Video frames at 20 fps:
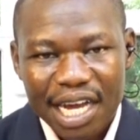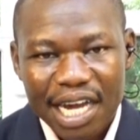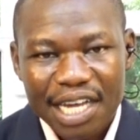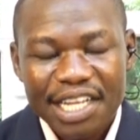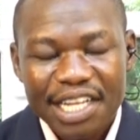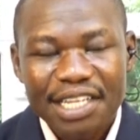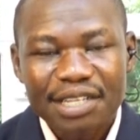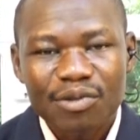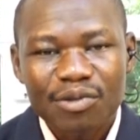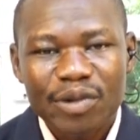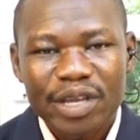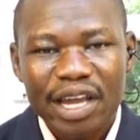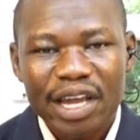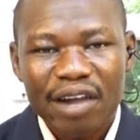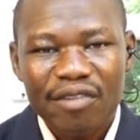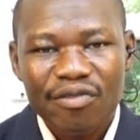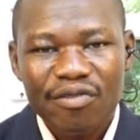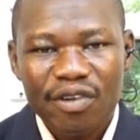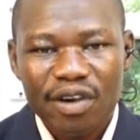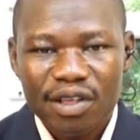And then we
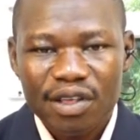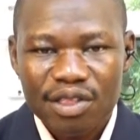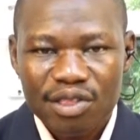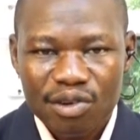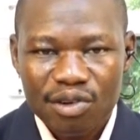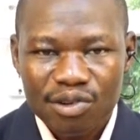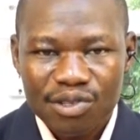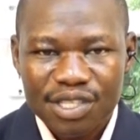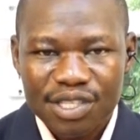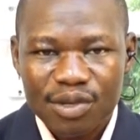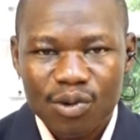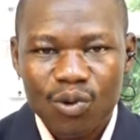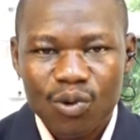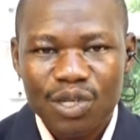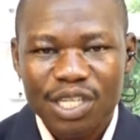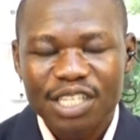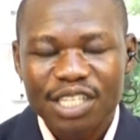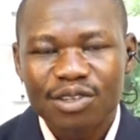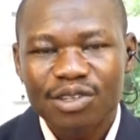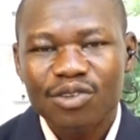have those
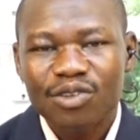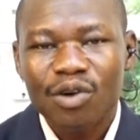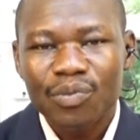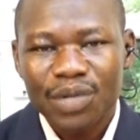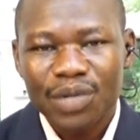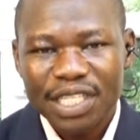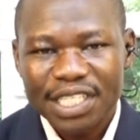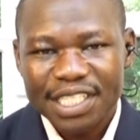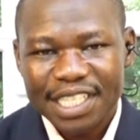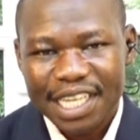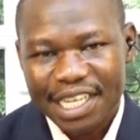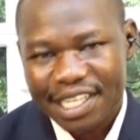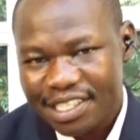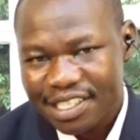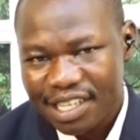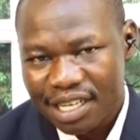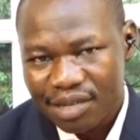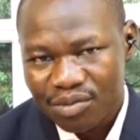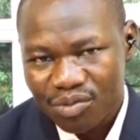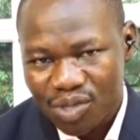who did not complete
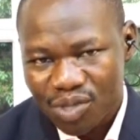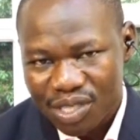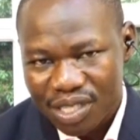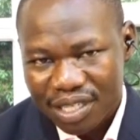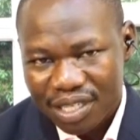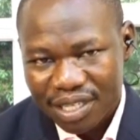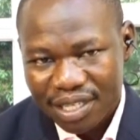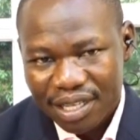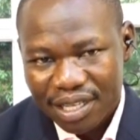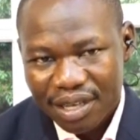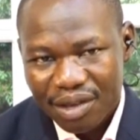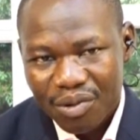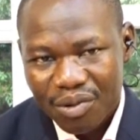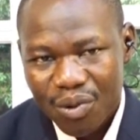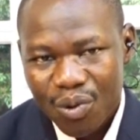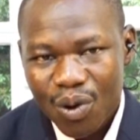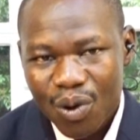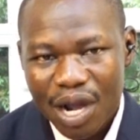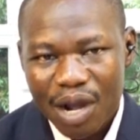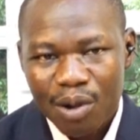exams,
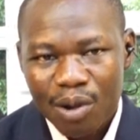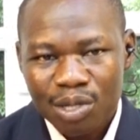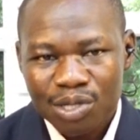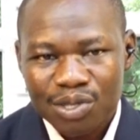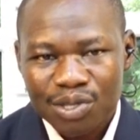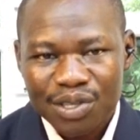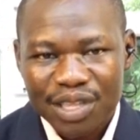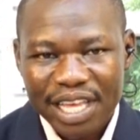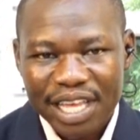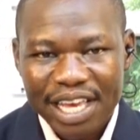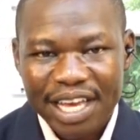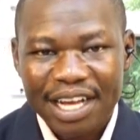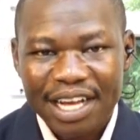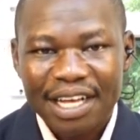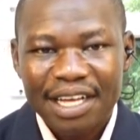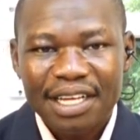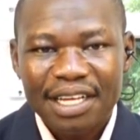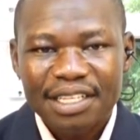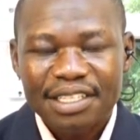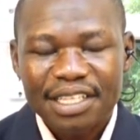who are also there.
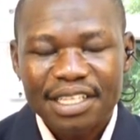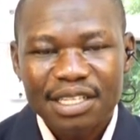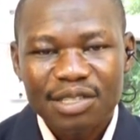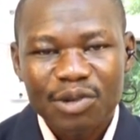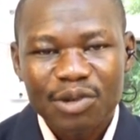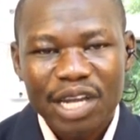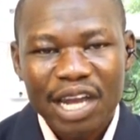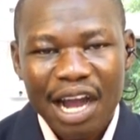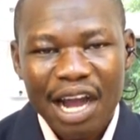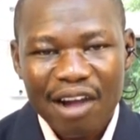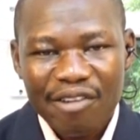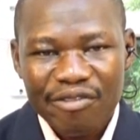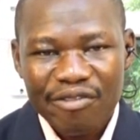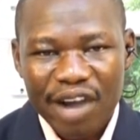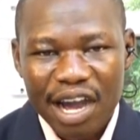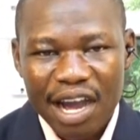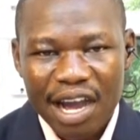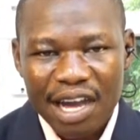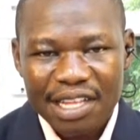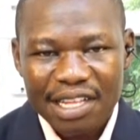Then we have
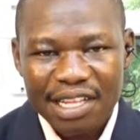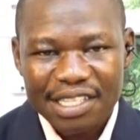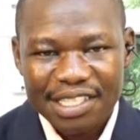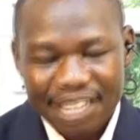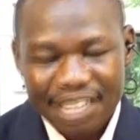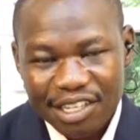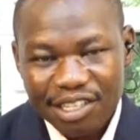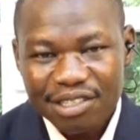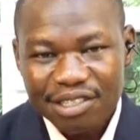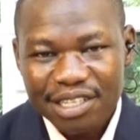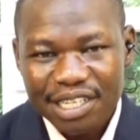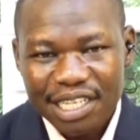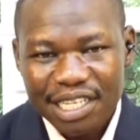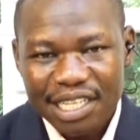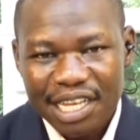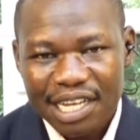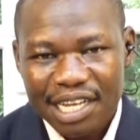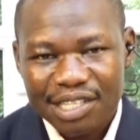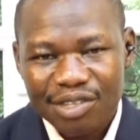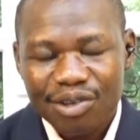second
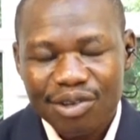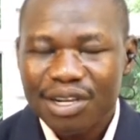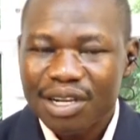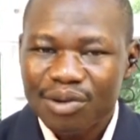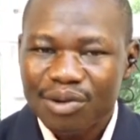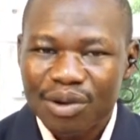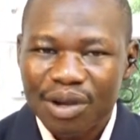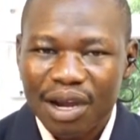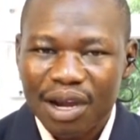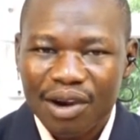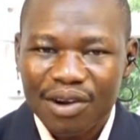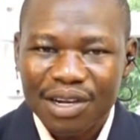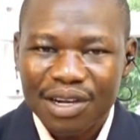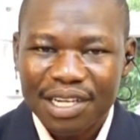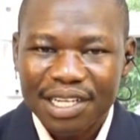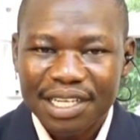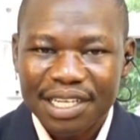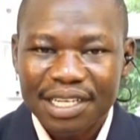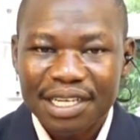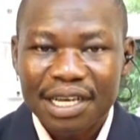graders,
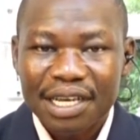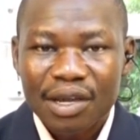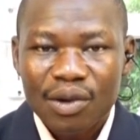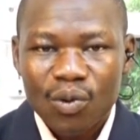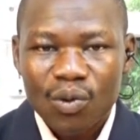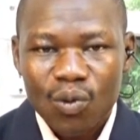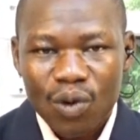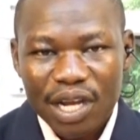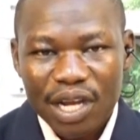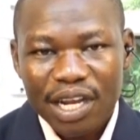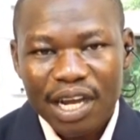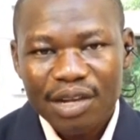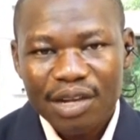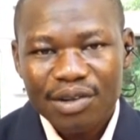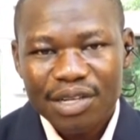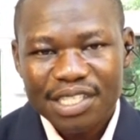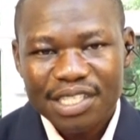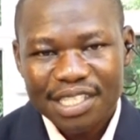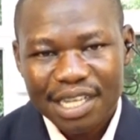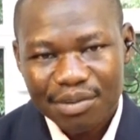only
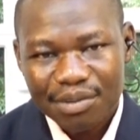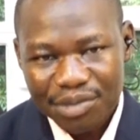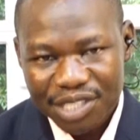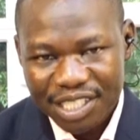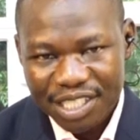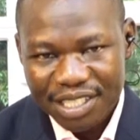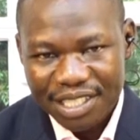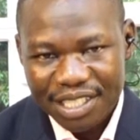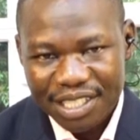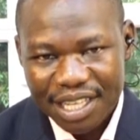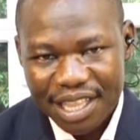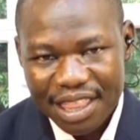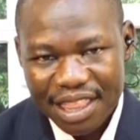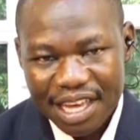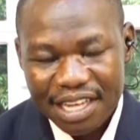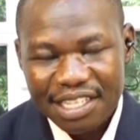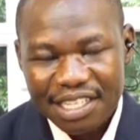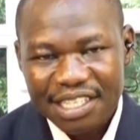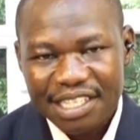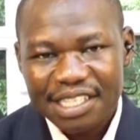100 something.
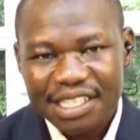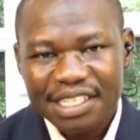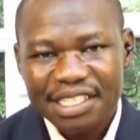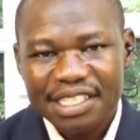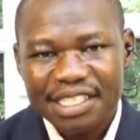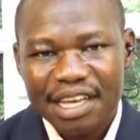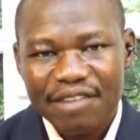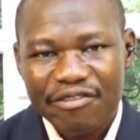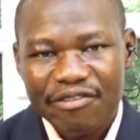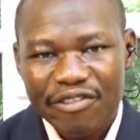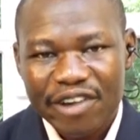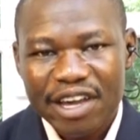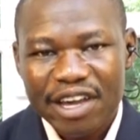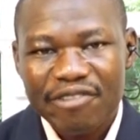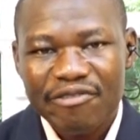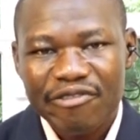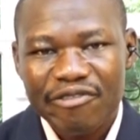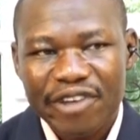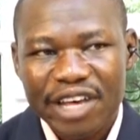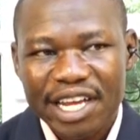That is
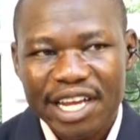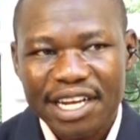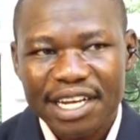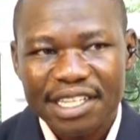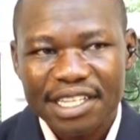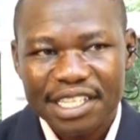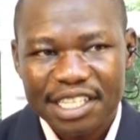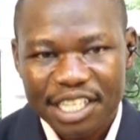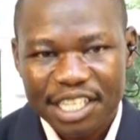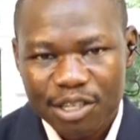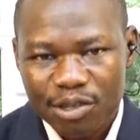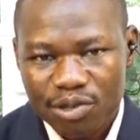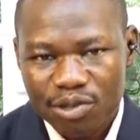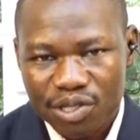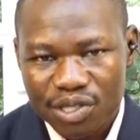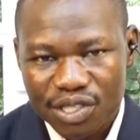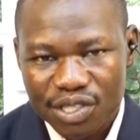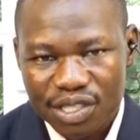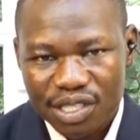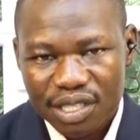very, very
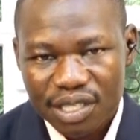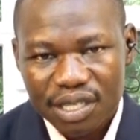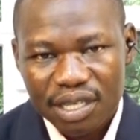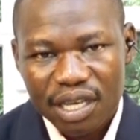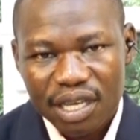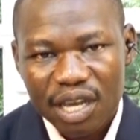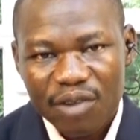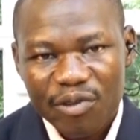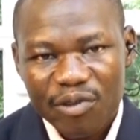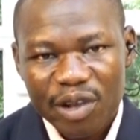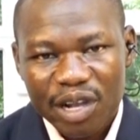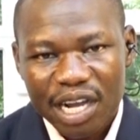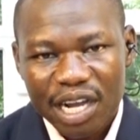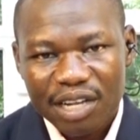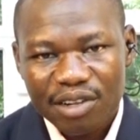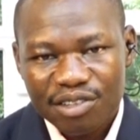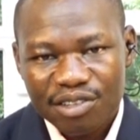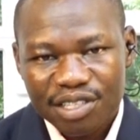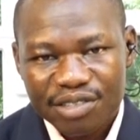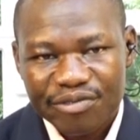huge if we
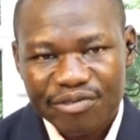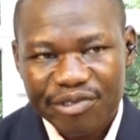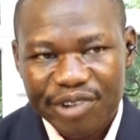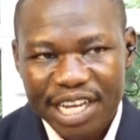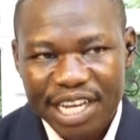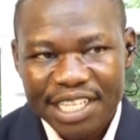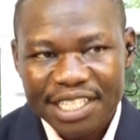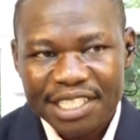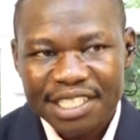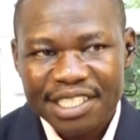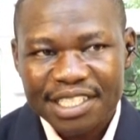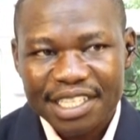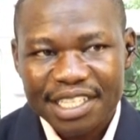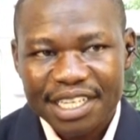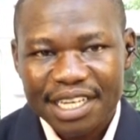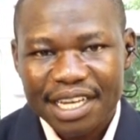cannot fight